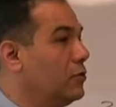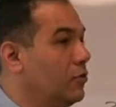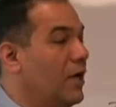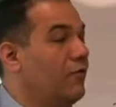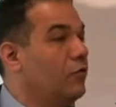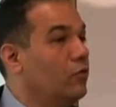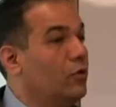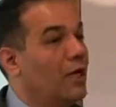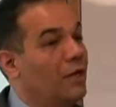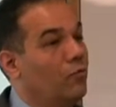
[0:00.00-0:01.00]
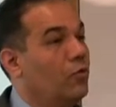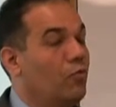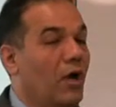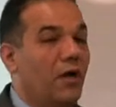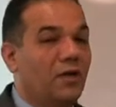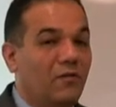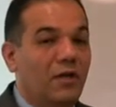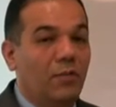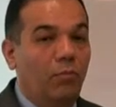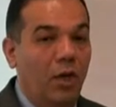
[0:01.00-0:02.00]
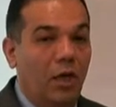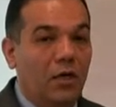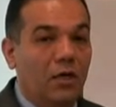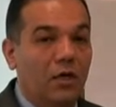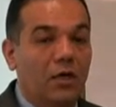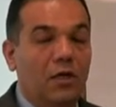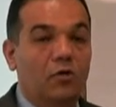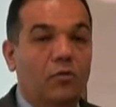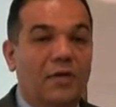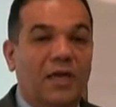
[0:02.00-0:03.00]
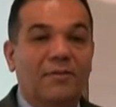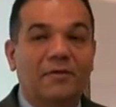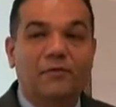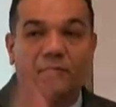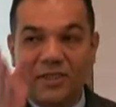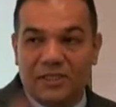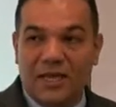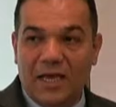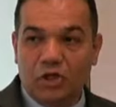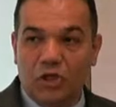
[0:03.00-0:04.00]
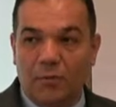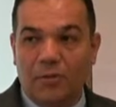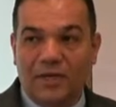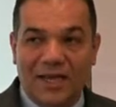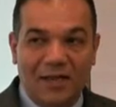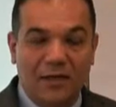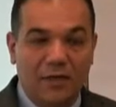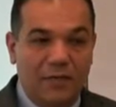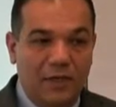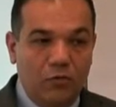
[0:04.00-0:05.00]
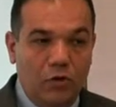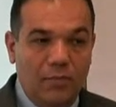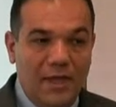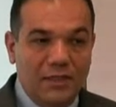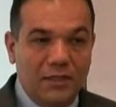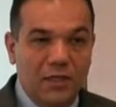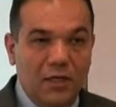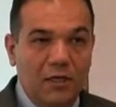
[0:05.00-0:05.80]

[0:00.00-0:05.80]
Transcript: So we have to, when we are given a block, you'll be able from the slash number calculate the network mask.